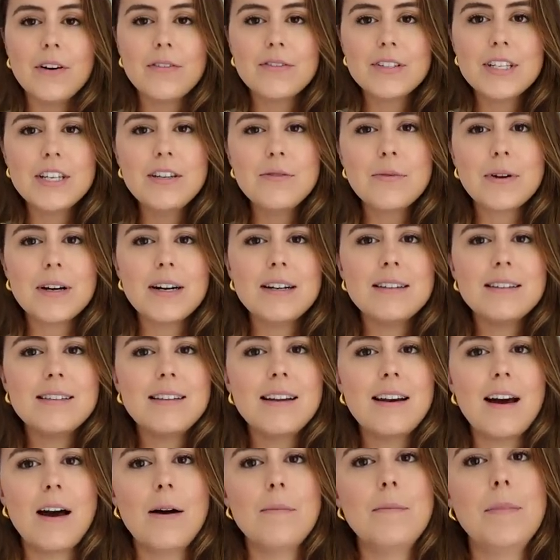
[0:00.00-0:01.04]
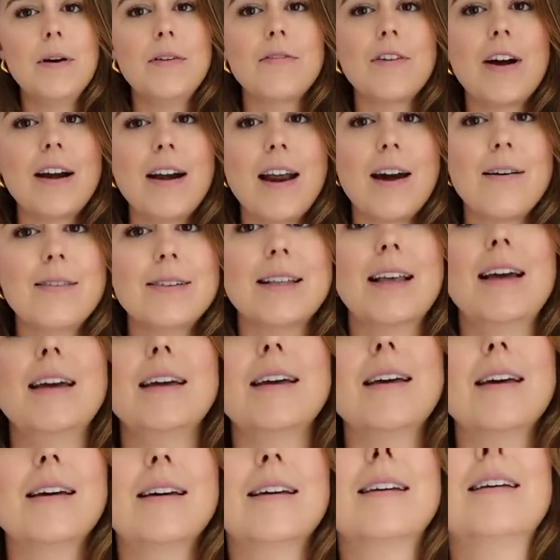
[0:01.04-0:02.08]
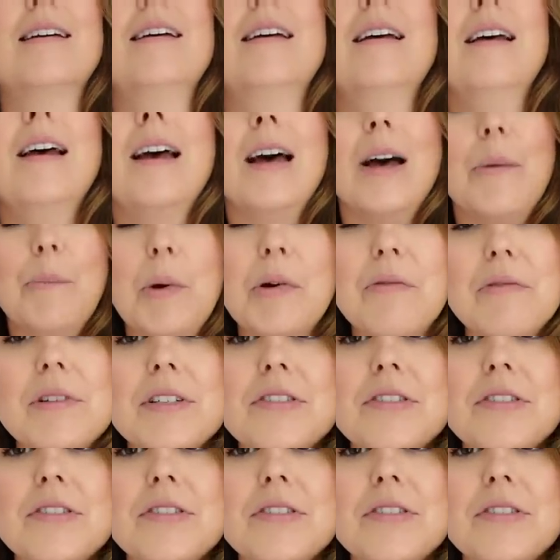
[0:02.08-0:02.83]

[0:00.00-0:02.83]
Obviously you want it to sit up, but right now it's like a bit